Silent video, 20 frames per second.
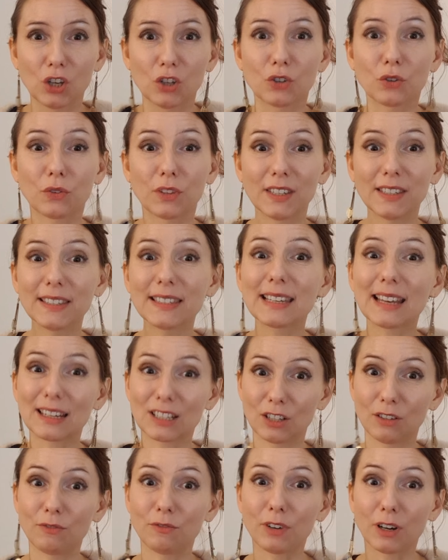So this is
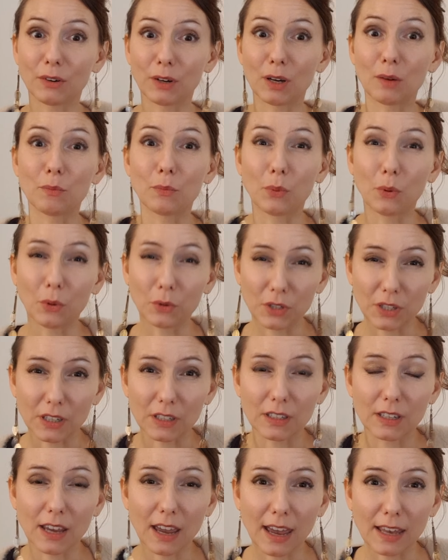actually a very
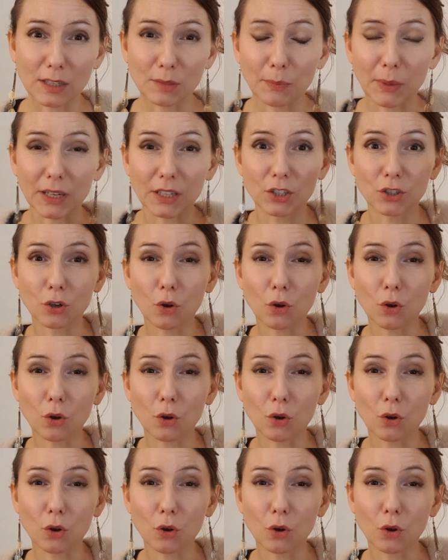important aspect.